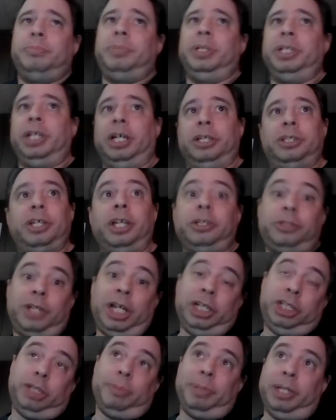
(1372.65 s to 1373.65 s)
But yeah, so
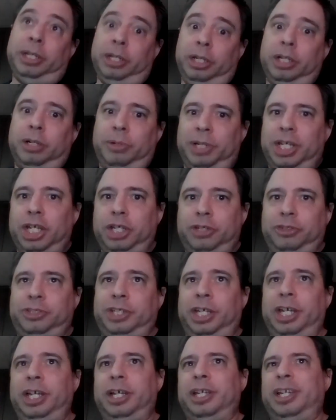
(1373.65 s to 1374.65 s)
that should be, you know,
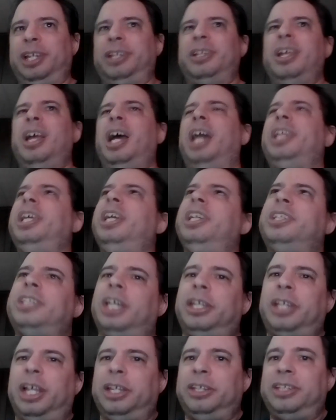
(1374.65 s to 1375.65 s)
interesting. And then I think he
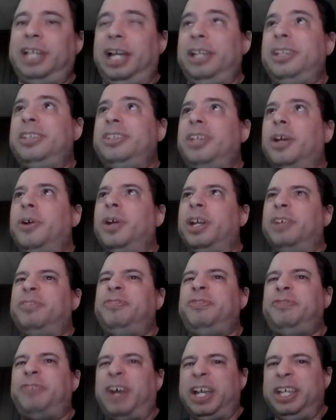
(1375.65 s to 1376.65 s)
said that, that they're going to
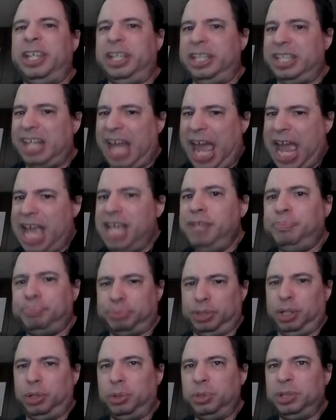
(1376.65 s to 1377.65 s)
fight in
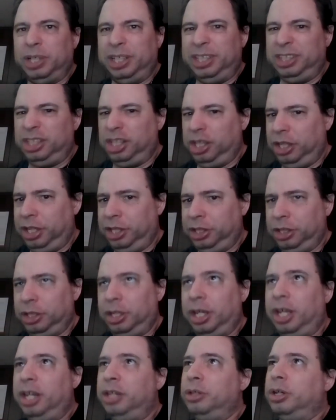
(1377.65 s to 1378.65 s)
April in, in,
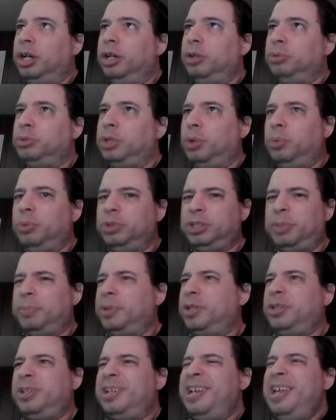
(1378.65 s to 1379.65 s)
in uh,
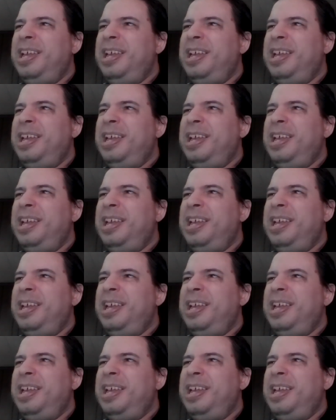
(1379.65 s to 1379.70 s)
some